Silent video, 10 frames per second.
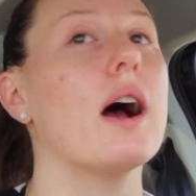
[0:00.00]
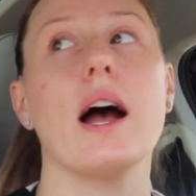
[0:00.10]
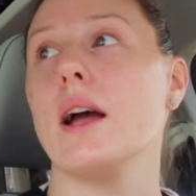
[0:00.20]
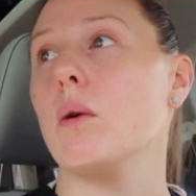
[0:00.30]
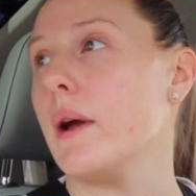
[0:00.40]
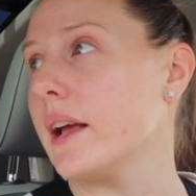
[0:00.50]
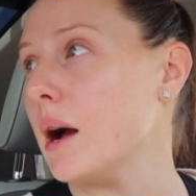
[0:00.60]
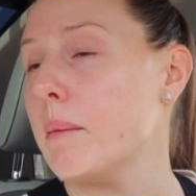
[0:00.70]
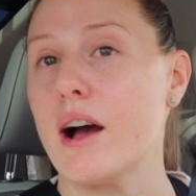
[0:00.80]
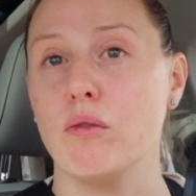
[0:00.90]
I wake
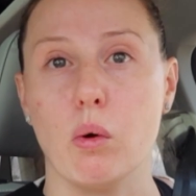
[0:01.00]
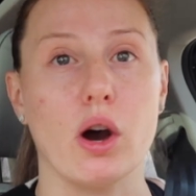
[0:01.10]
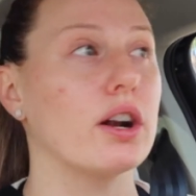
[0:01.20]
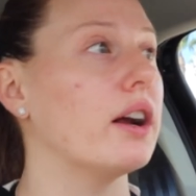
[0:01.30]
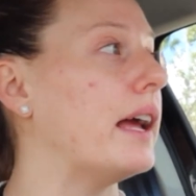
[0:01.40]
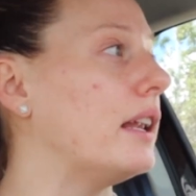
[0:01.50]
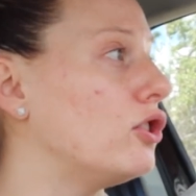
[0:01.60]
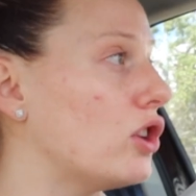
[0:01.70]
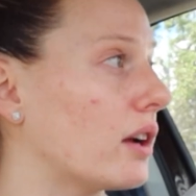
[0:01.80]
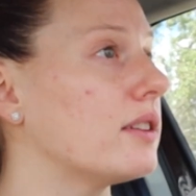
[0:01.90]
up, have water,
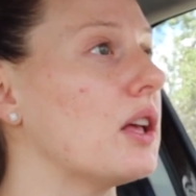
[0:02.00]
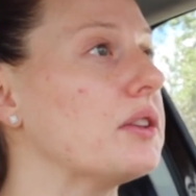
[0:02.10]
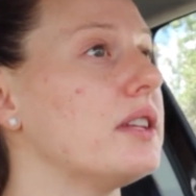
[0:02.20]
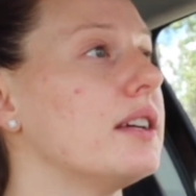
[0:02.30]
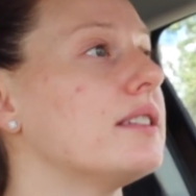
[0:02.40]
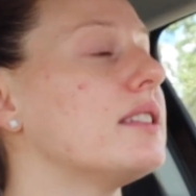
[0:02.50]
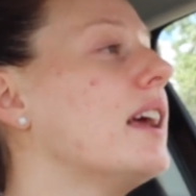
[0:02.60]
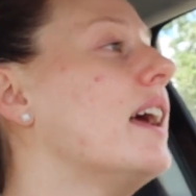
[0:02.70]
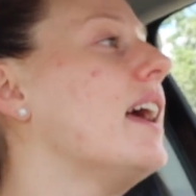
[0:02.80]
and chug a Celsius.